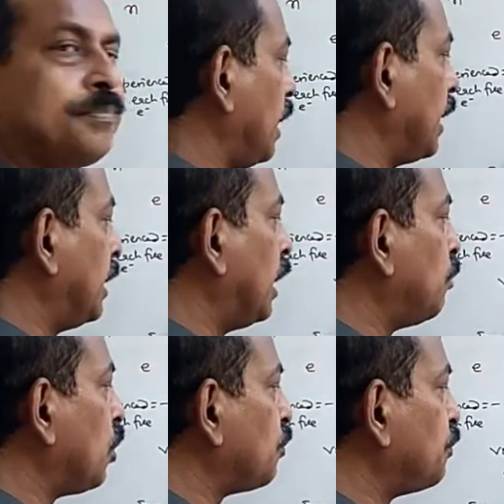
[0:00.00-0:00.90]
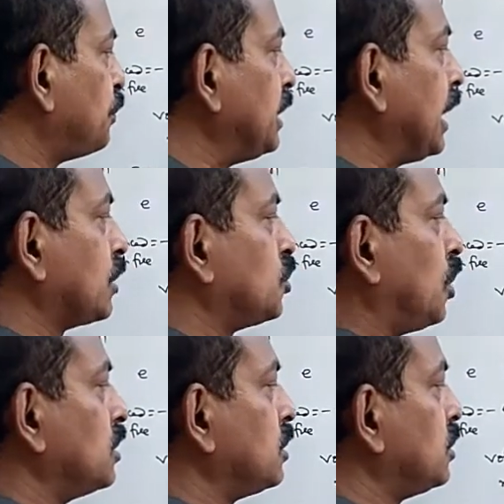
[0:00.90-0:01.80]
Number of free
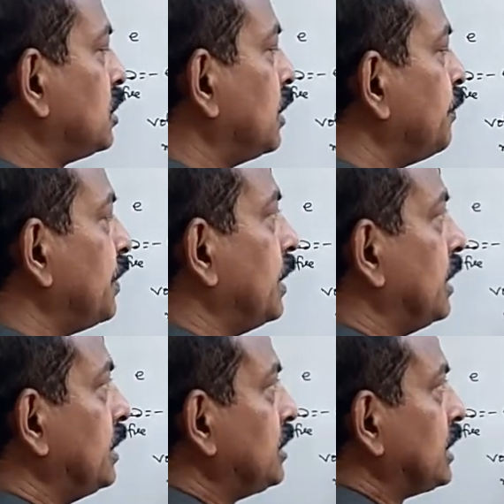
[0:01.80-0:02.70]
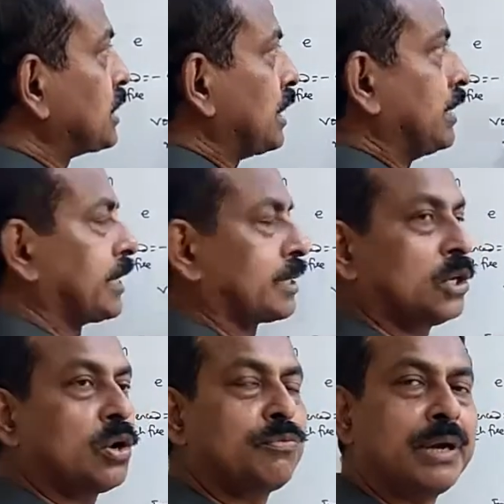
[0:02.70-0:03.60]
electrons in this conductor
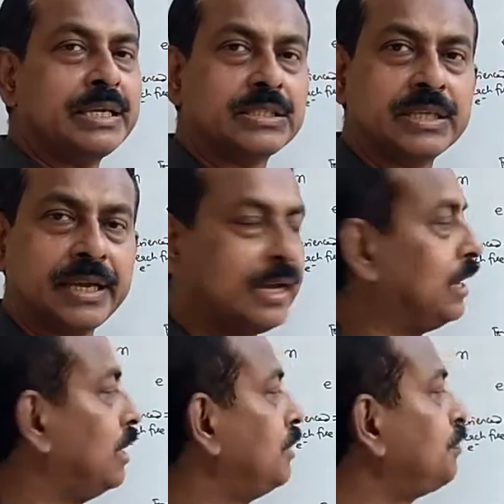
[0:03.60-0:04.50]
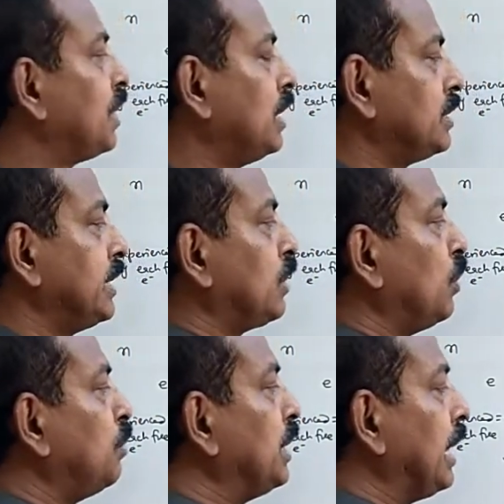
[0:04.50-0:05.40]
of length L, that will
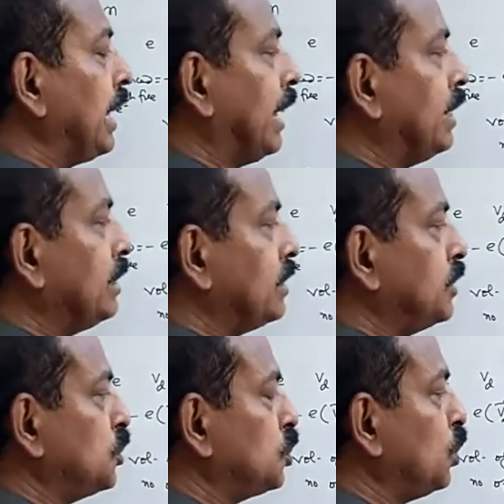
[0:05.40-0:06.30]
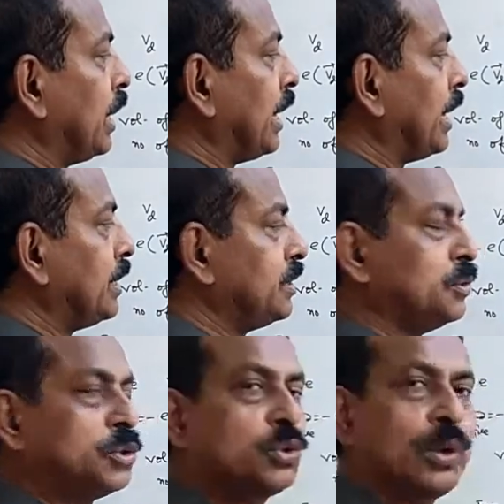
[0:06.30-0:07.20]
be N into A
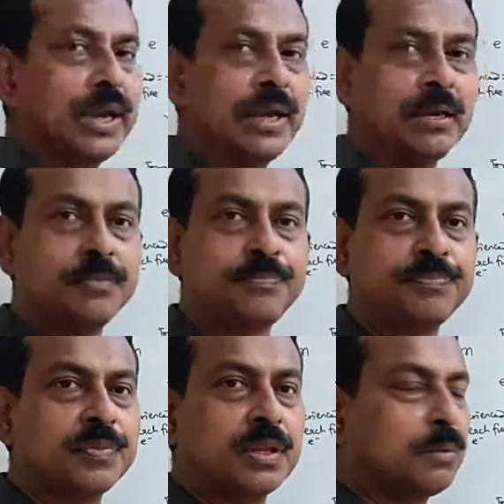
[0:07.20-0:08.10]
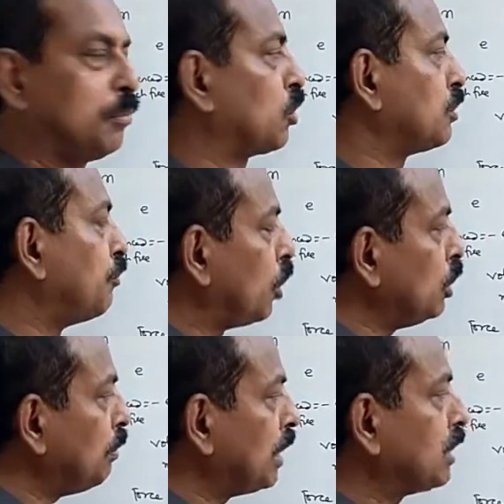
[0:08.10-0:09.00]
into L, because the volume
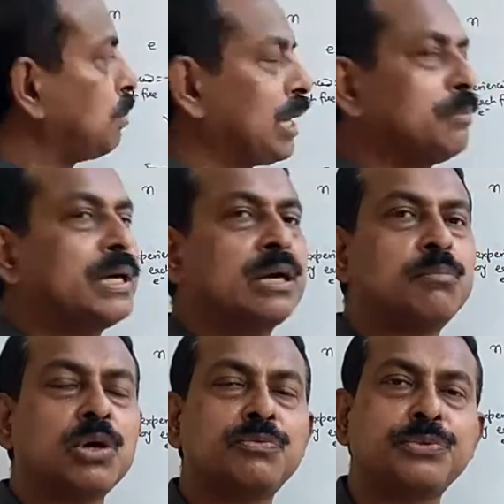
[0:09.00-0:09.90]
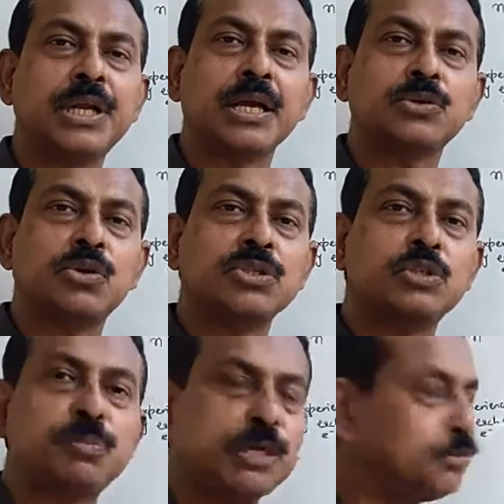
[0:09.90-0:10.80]
multiplied by number of free electrons per
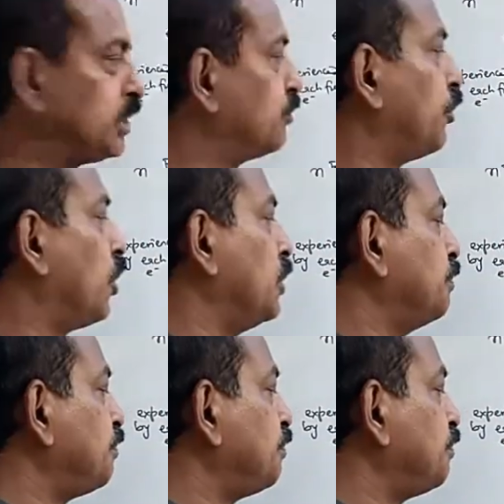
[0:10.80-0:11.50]
unit volume.